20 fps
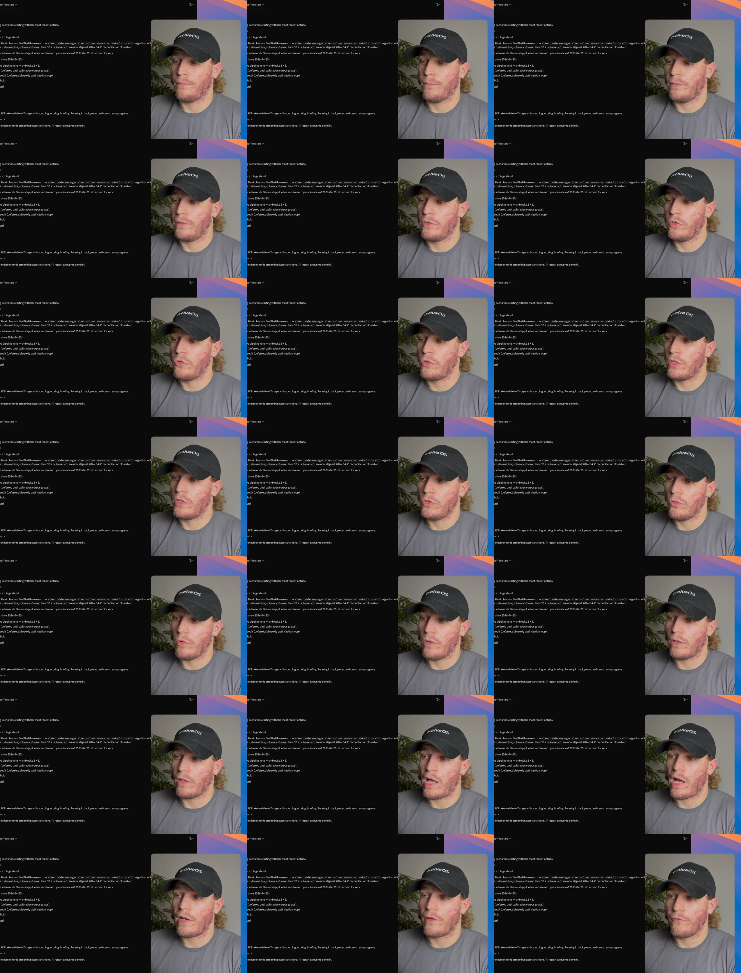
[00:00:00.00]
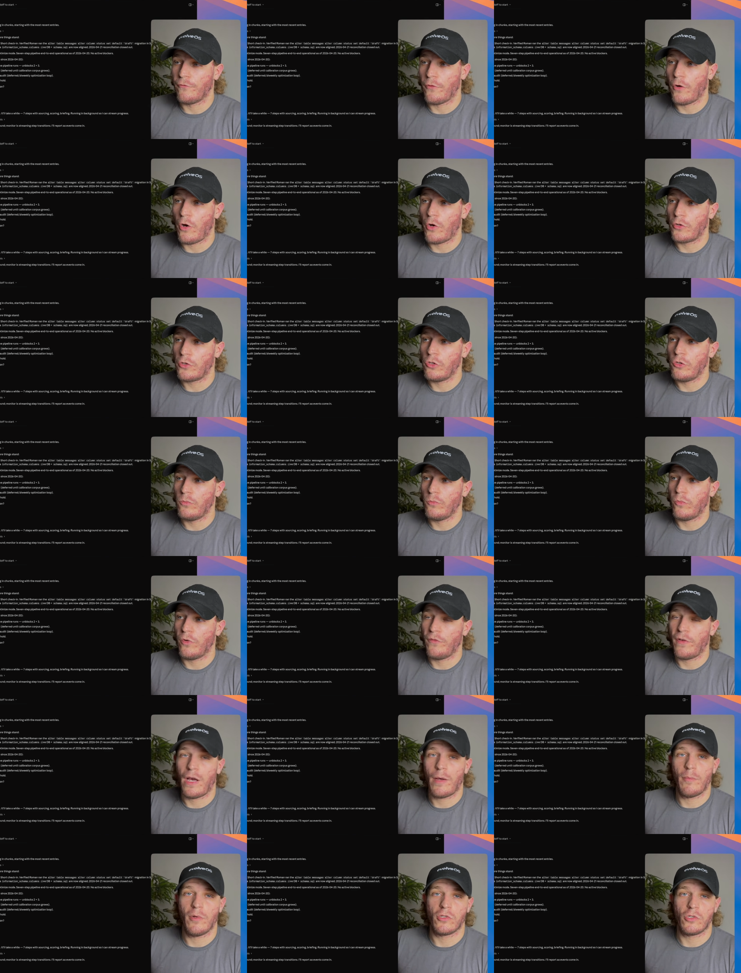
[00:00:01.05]
you can do a lot of volume with
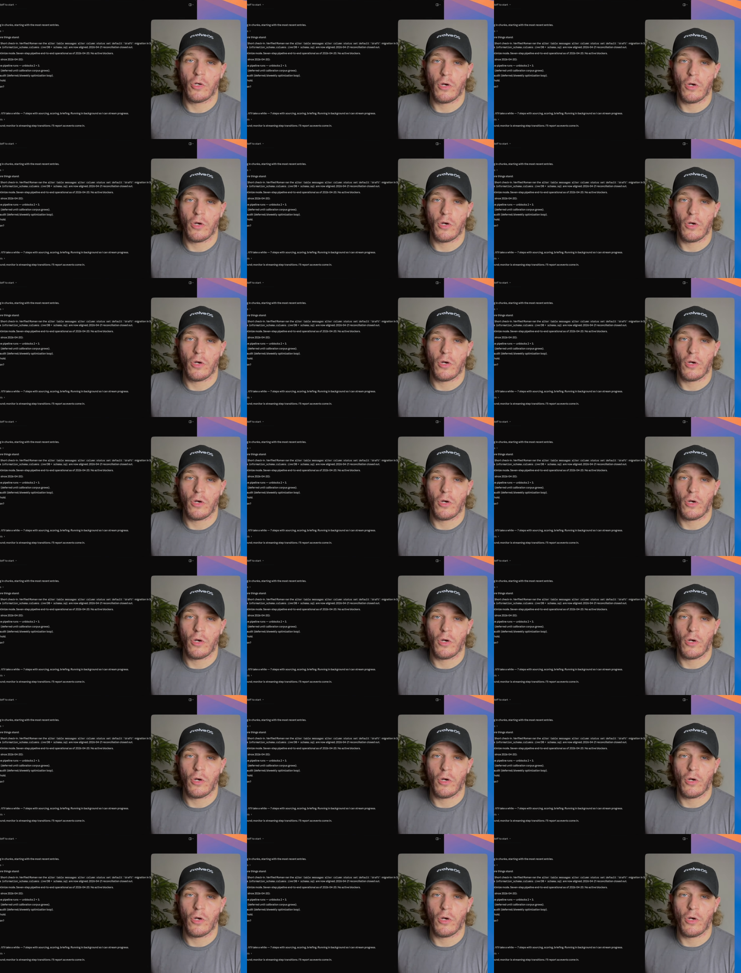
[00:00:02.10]
how much